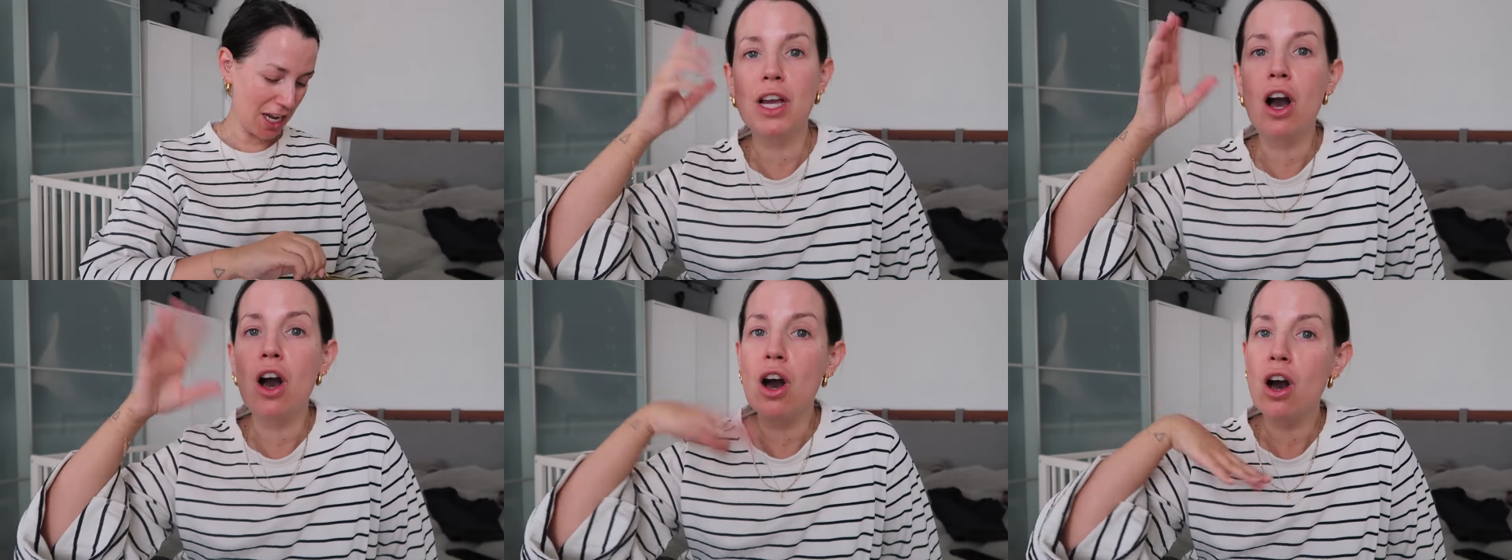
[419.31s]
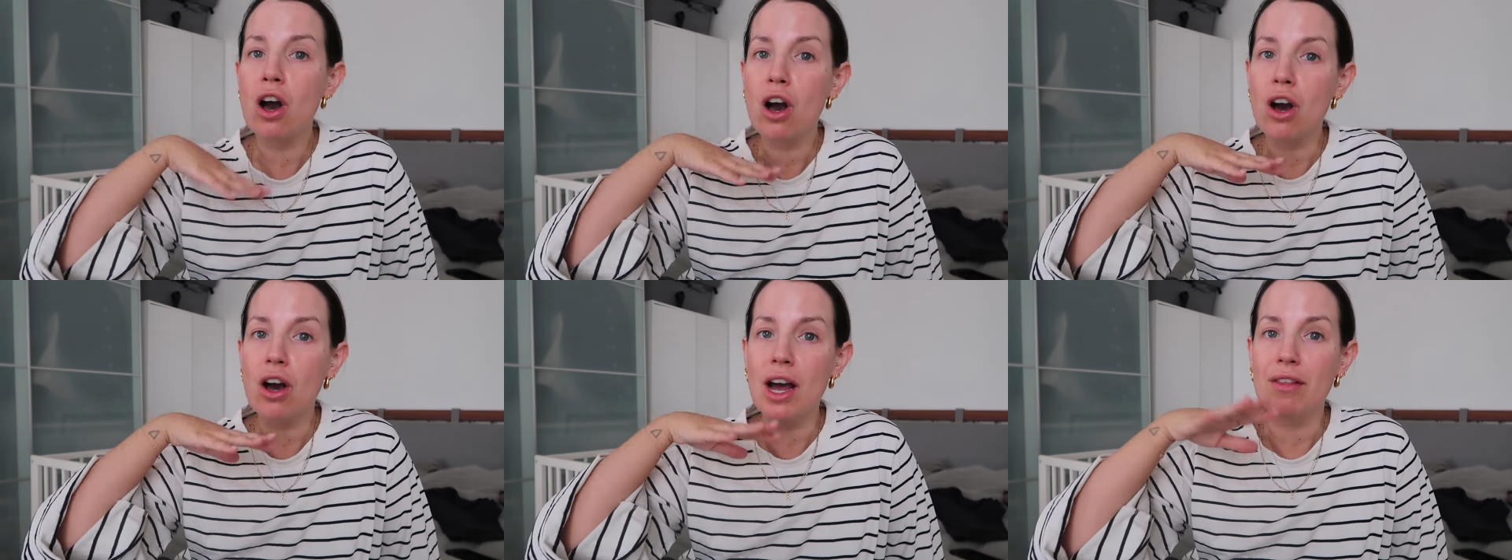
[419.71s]
We
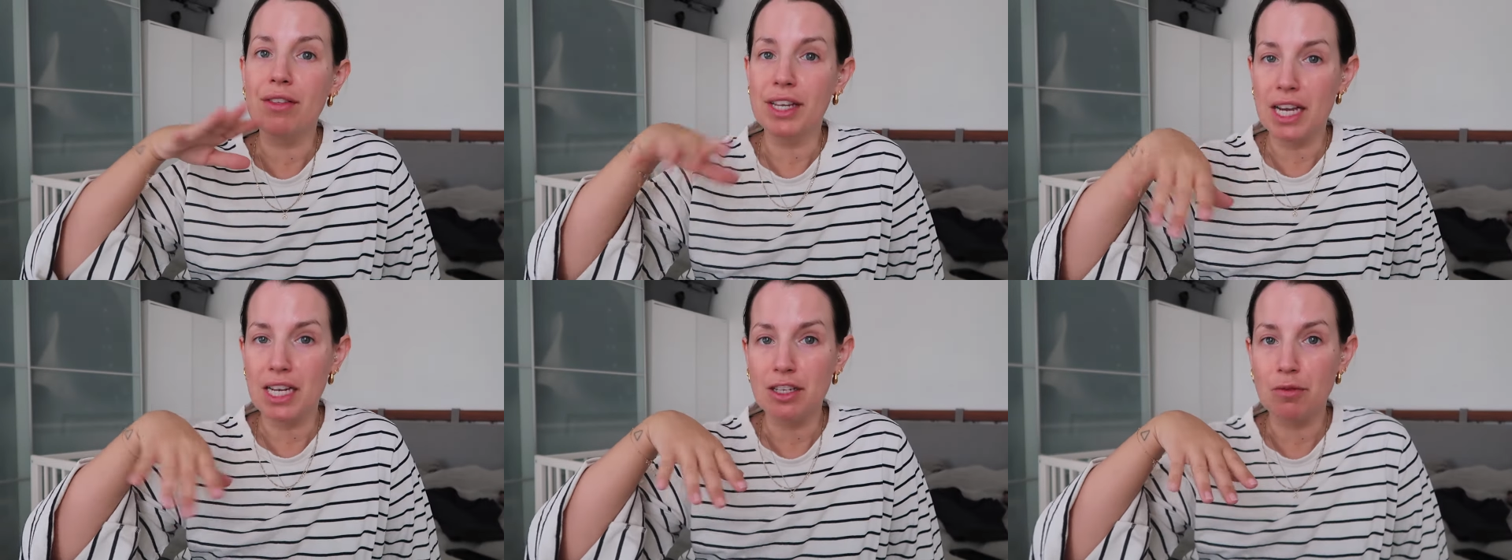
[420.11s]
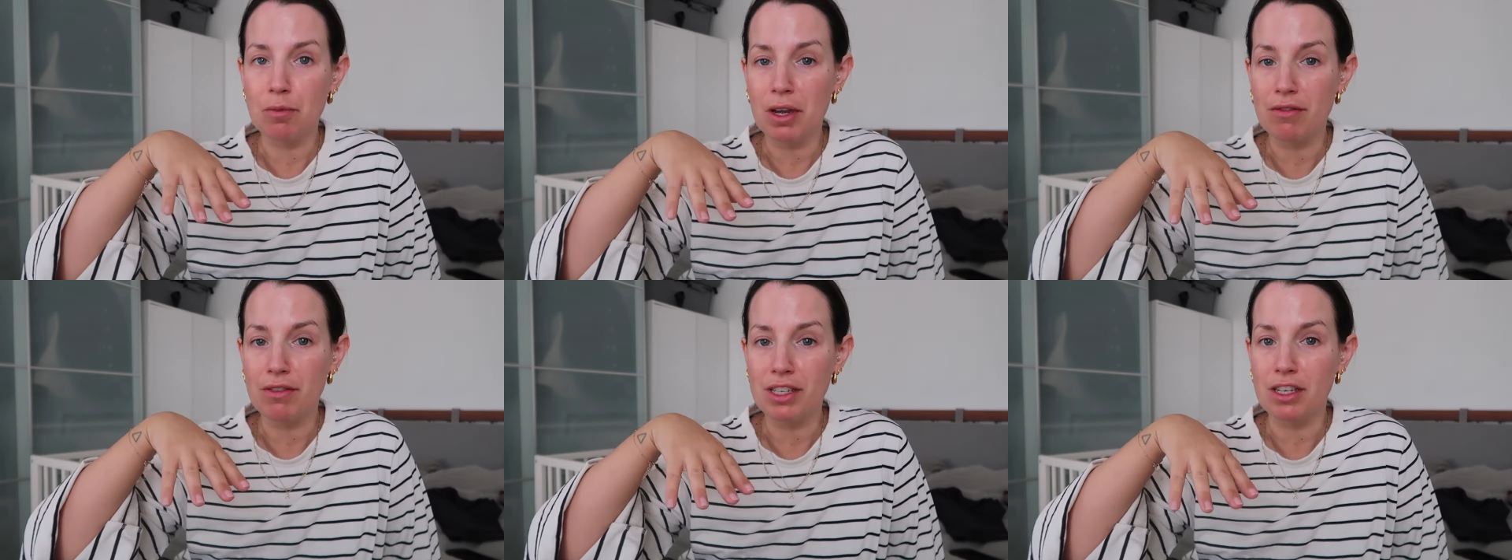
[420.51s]
are at the end of
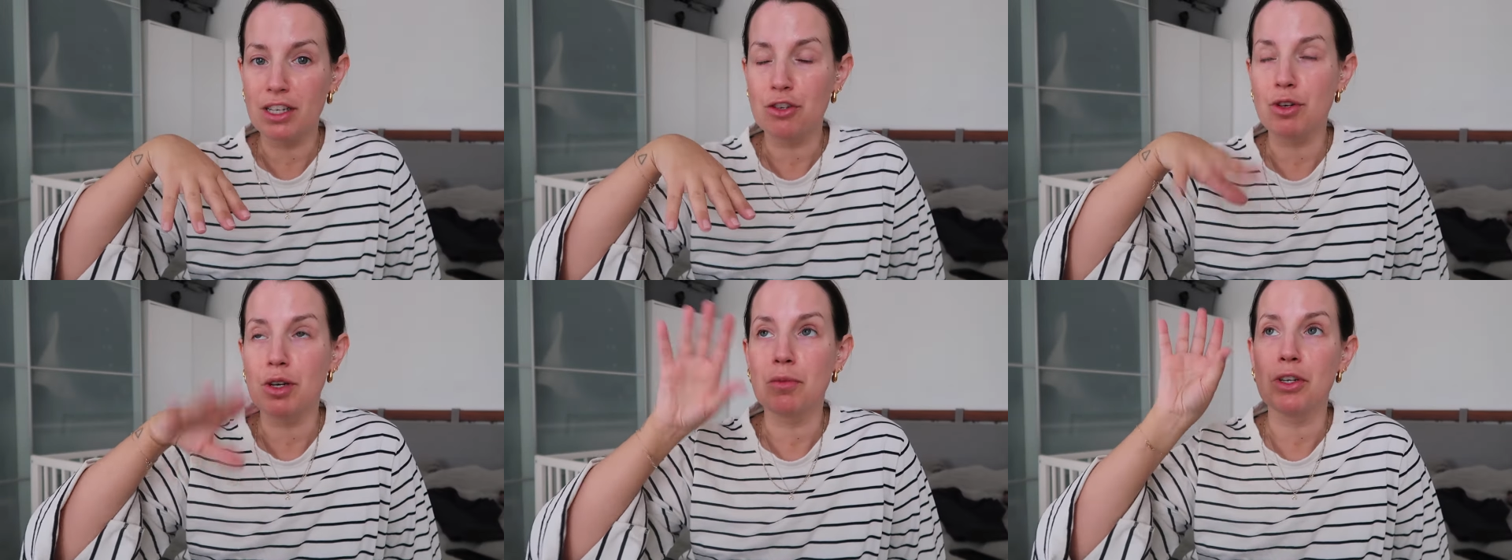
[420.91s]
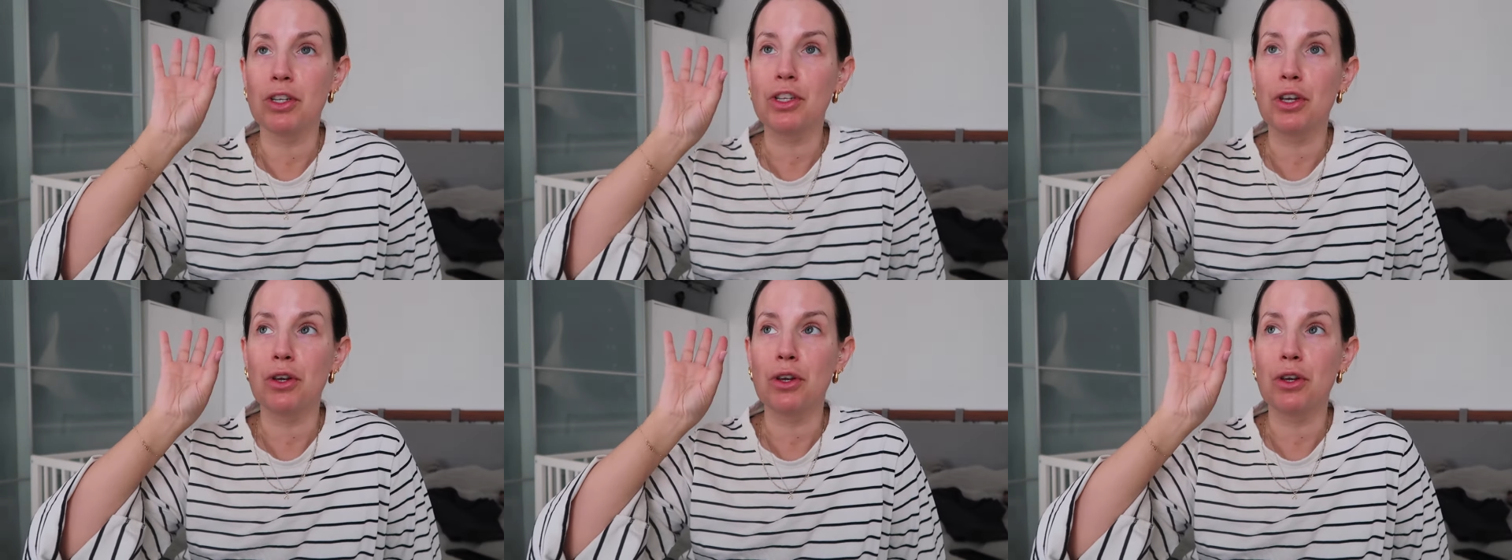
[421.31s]
my Invisalign treatment,